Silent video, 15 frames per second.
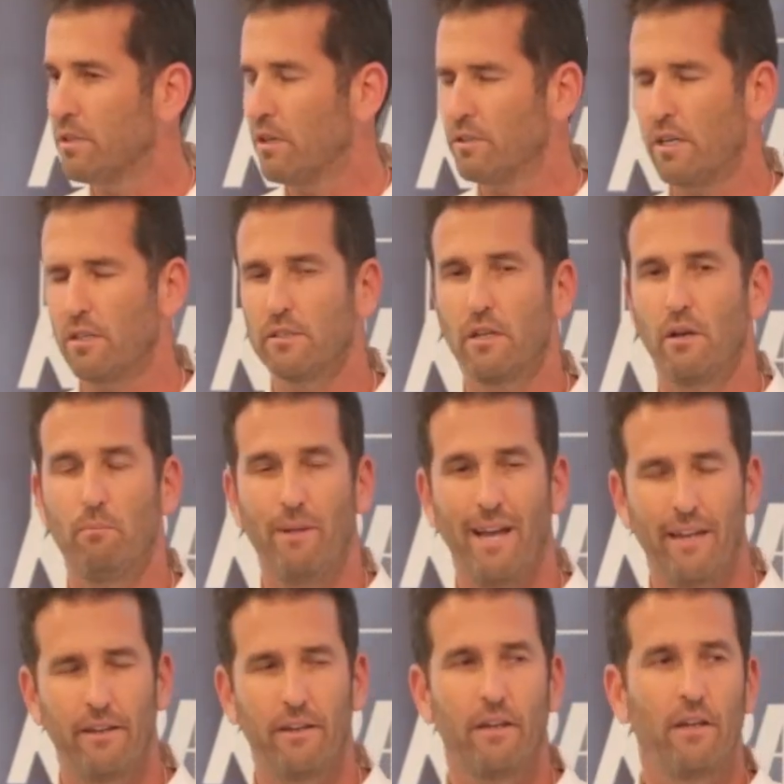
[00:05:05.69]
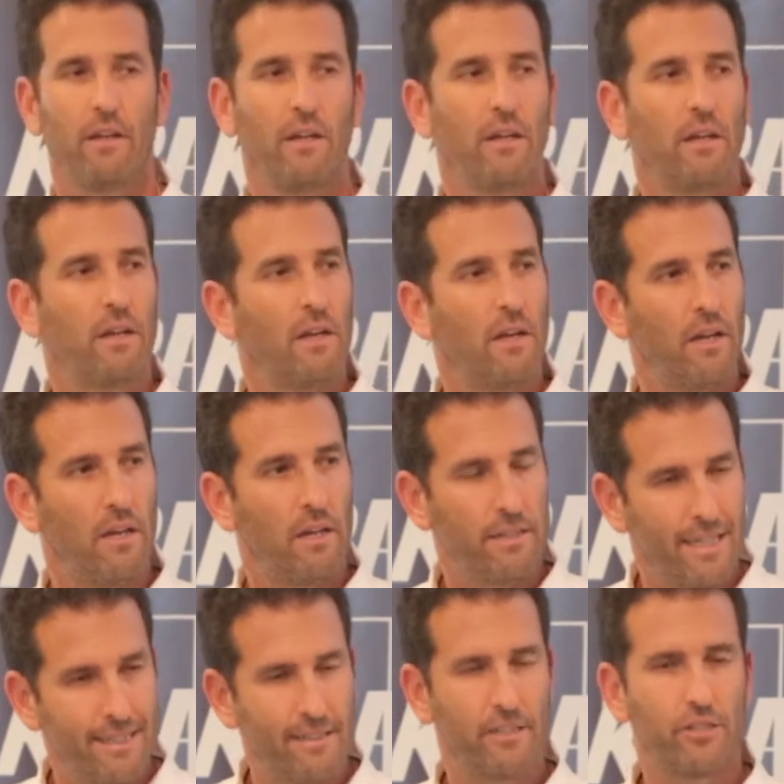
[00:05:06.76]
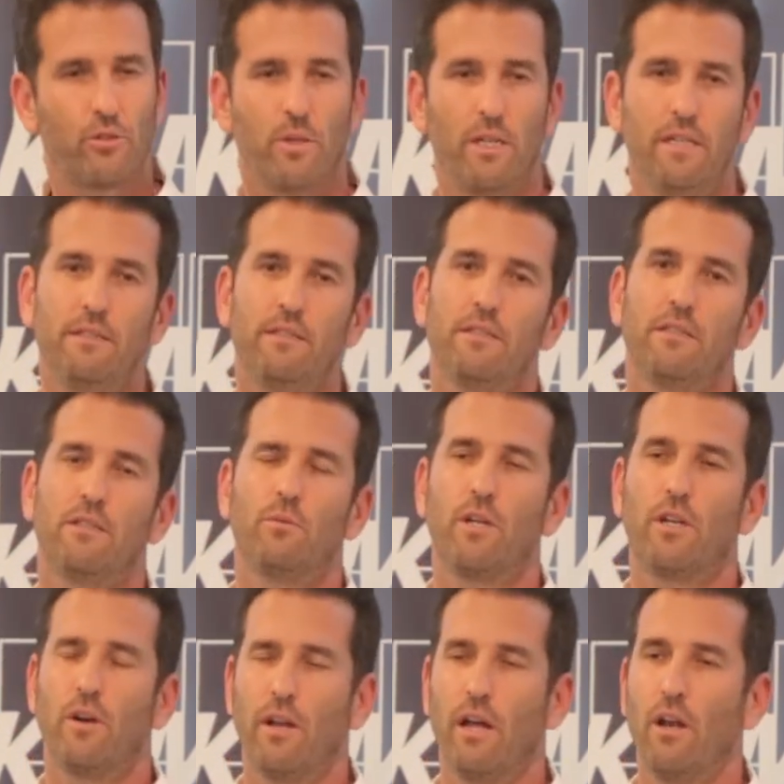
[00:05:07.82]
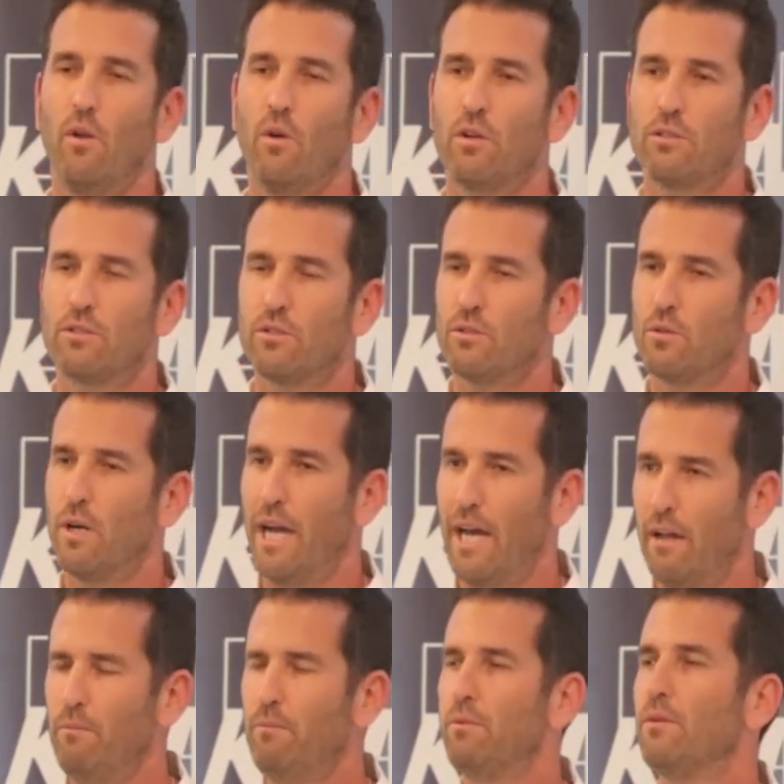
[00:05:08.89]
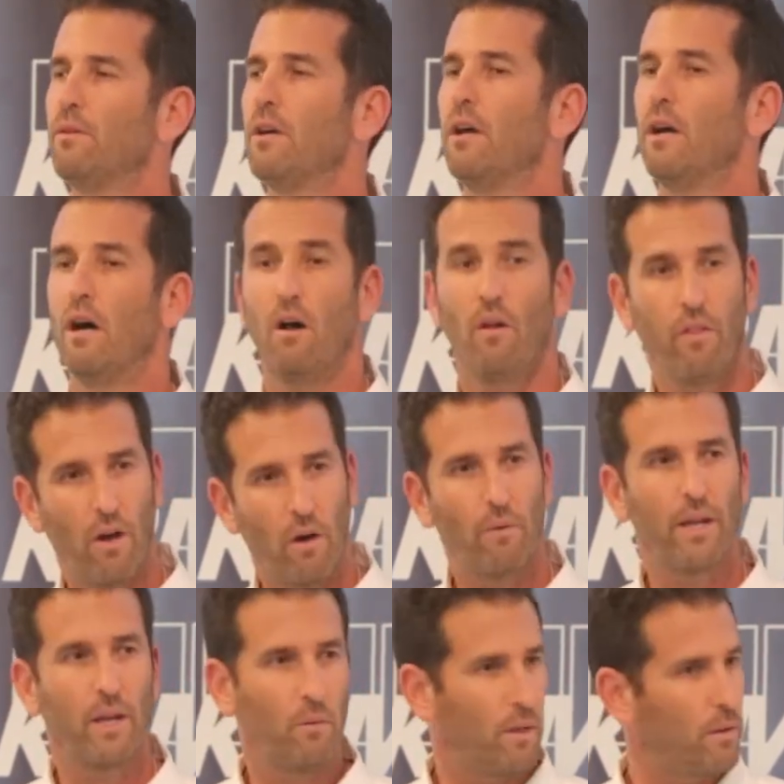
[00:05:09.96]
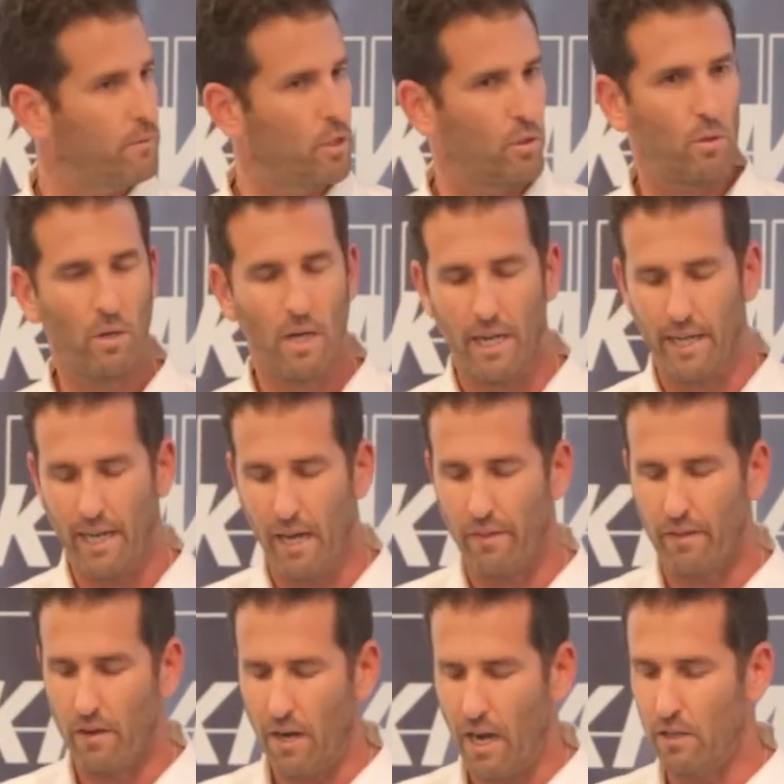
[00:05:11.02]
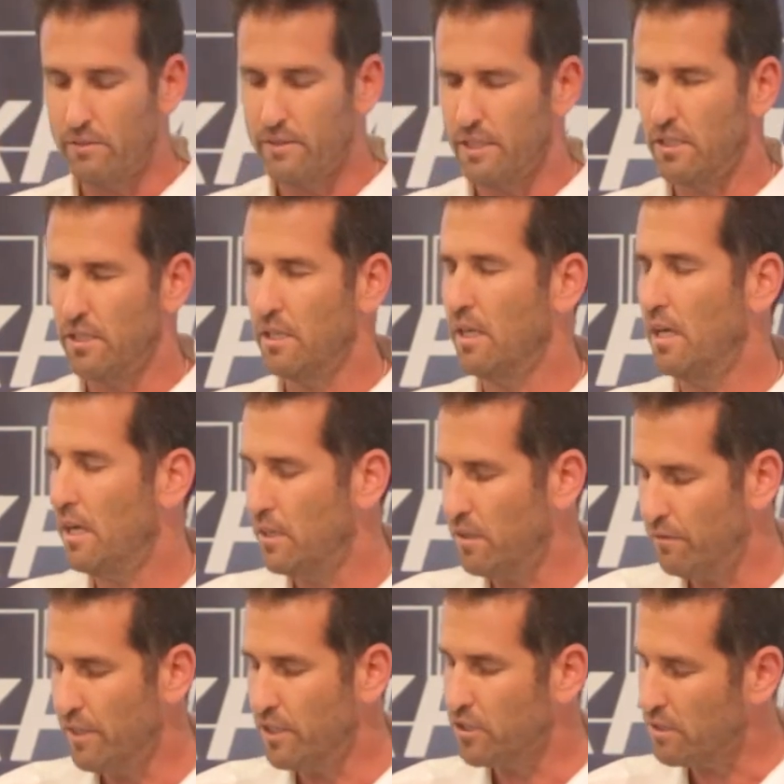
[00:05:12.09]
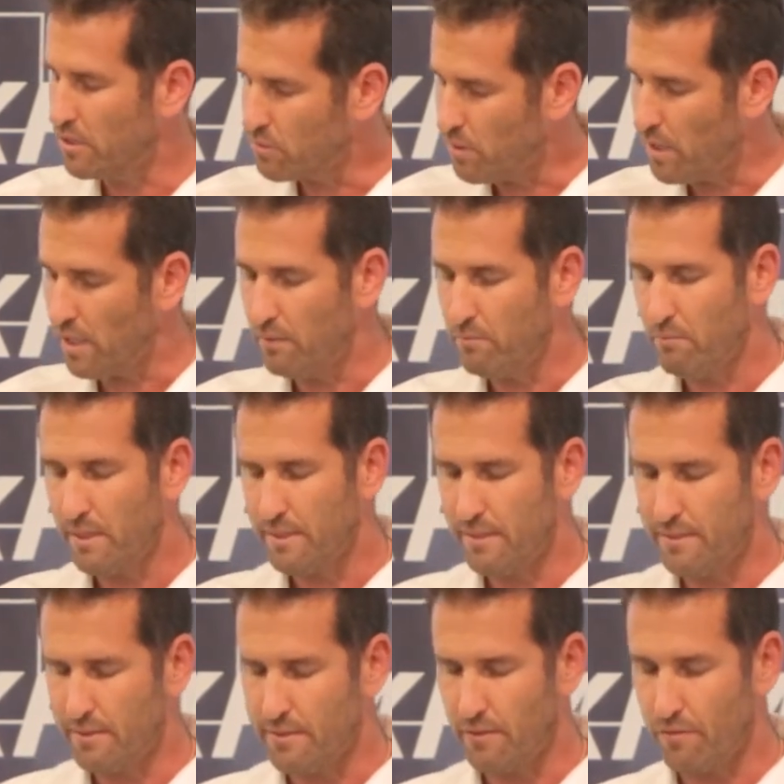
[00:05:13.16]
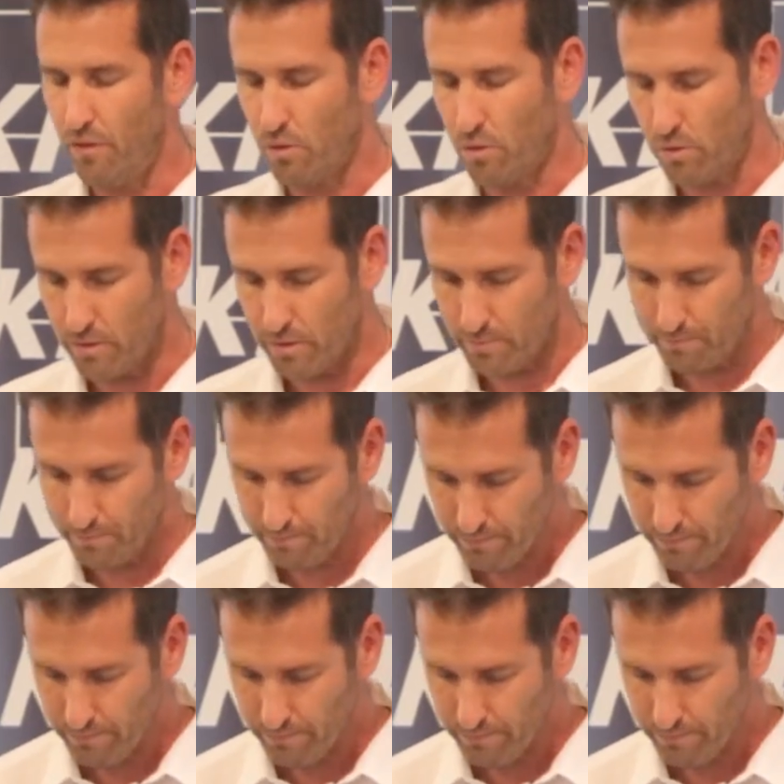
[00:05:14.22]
Those are the main industries that we're going to look to help, although we will do any other IoT innovation as well, but this is the focus.